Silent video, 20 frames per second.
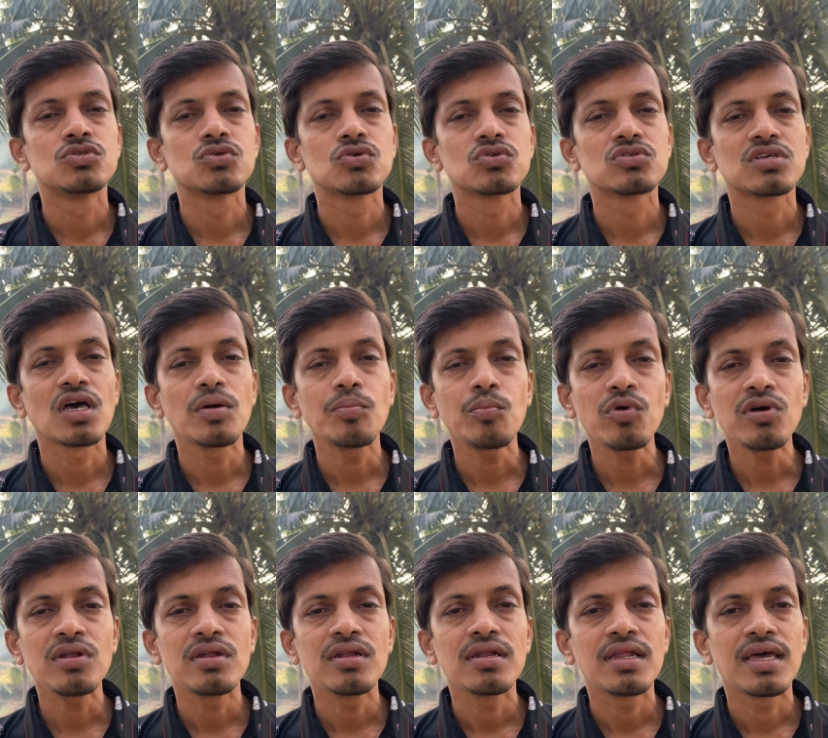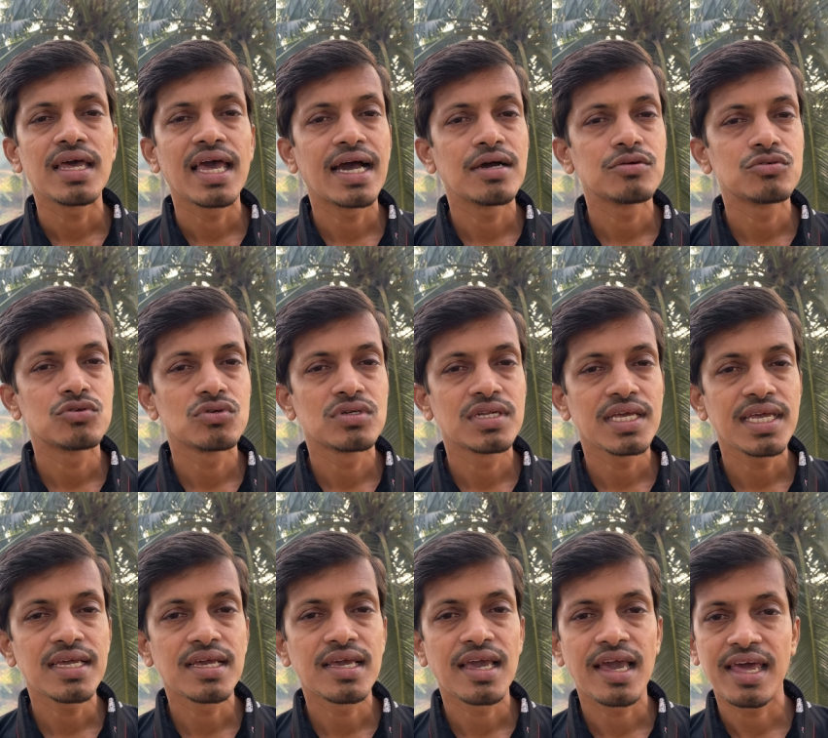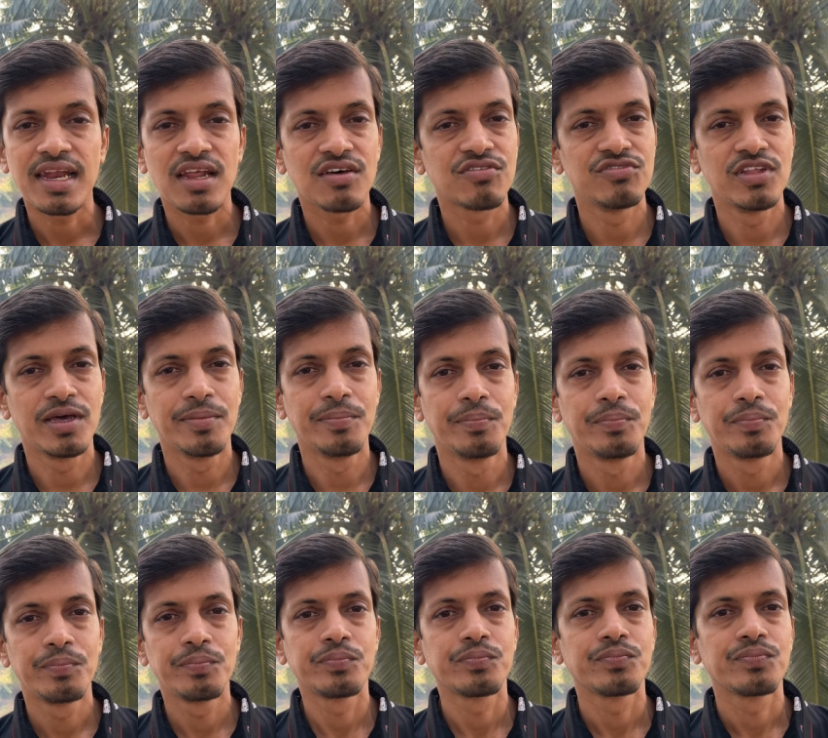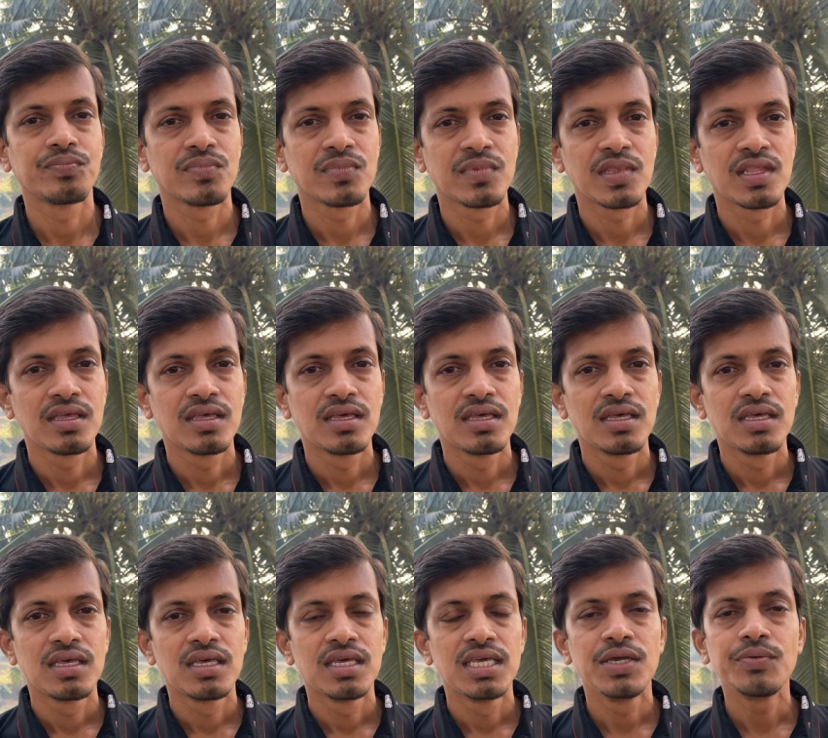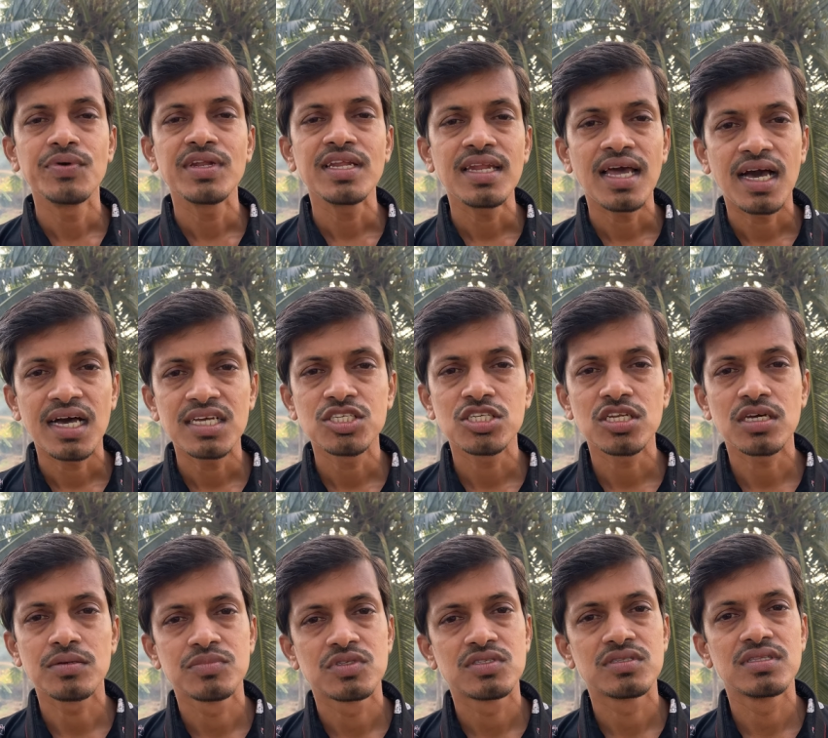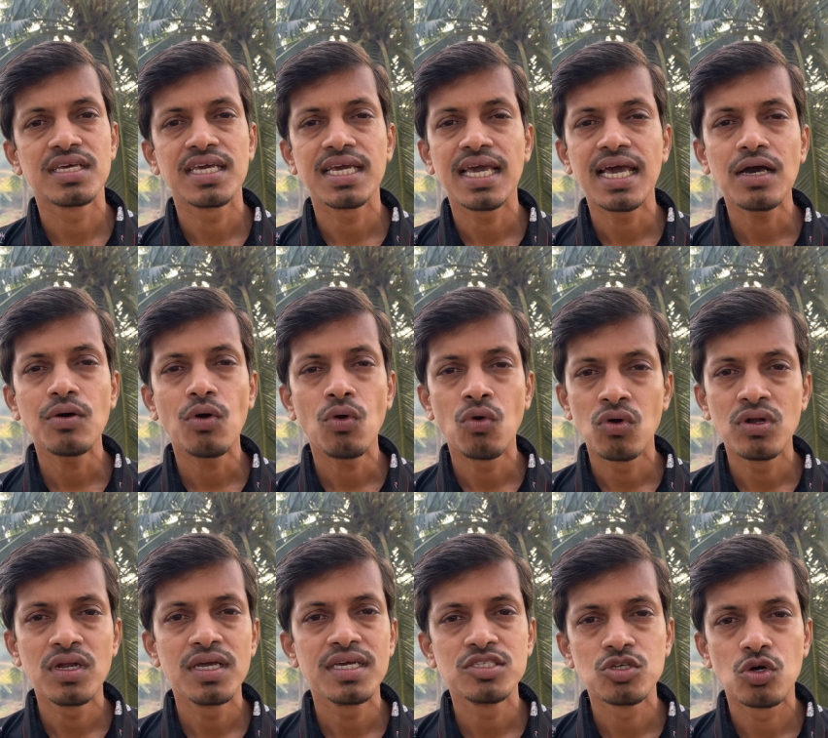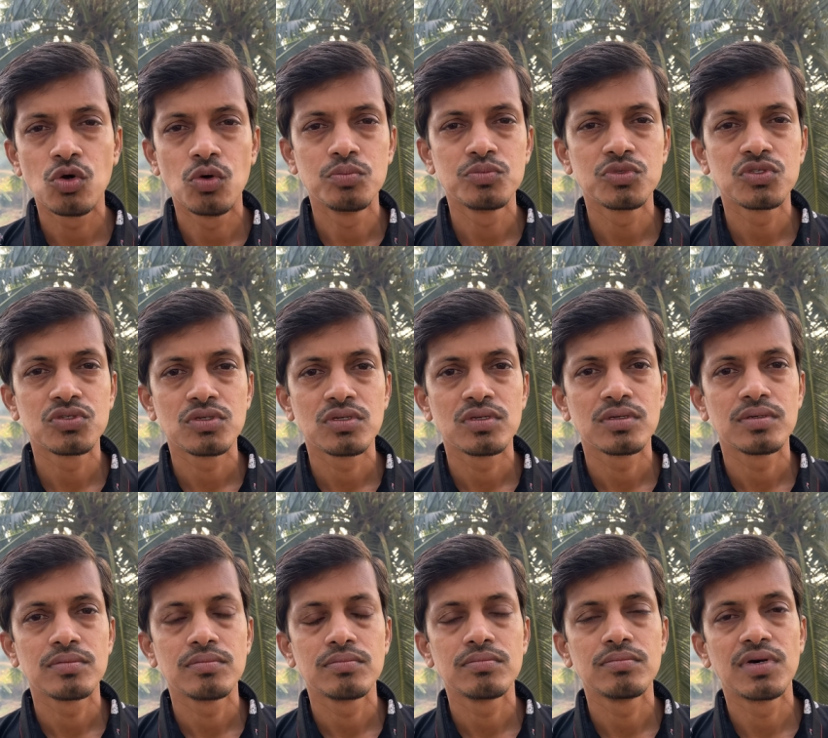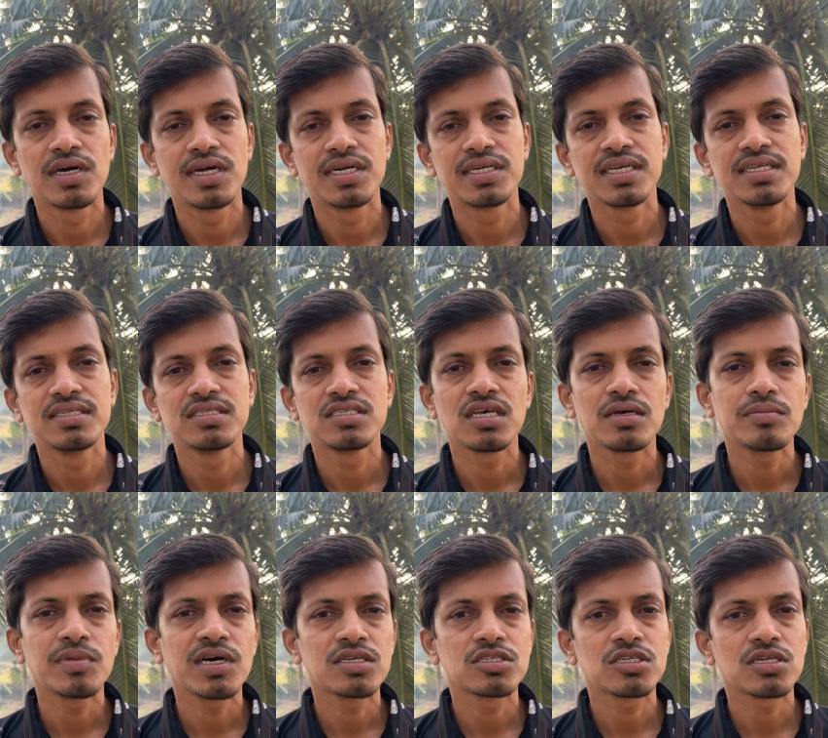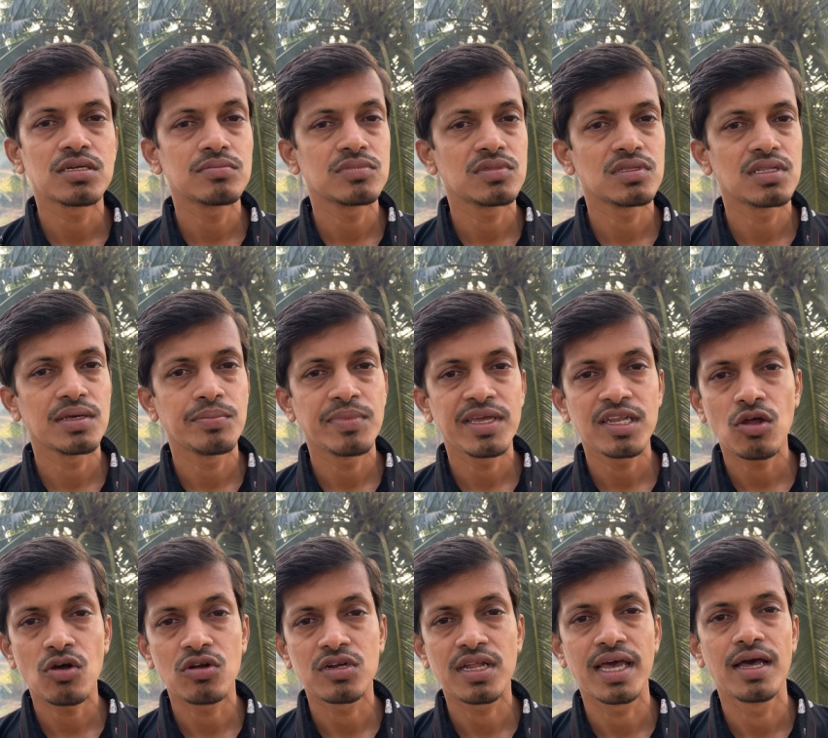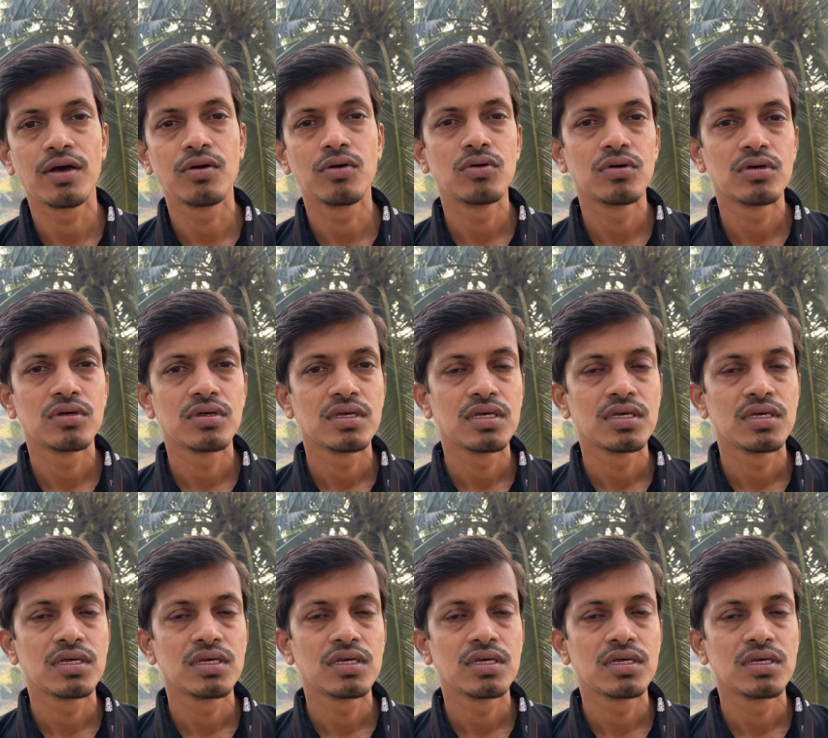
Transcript: So someone have to take care of them. Even in ashrams, they have old age homes, but in some ashrams they may not have.